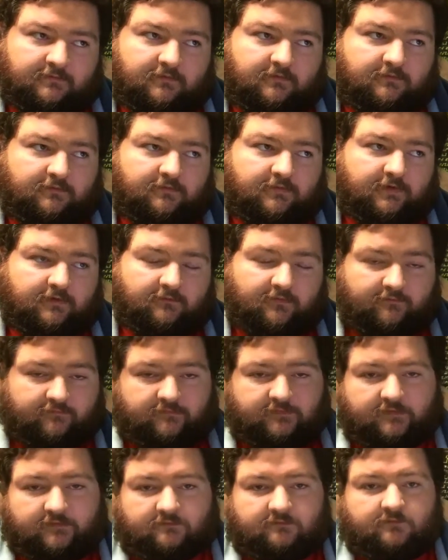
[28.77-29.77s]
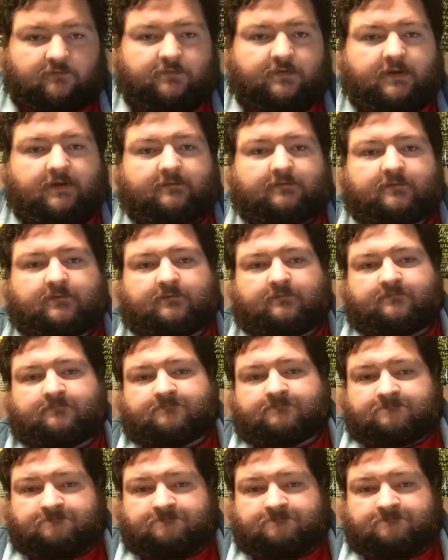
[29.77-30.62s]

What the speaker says: on the gravitational plating.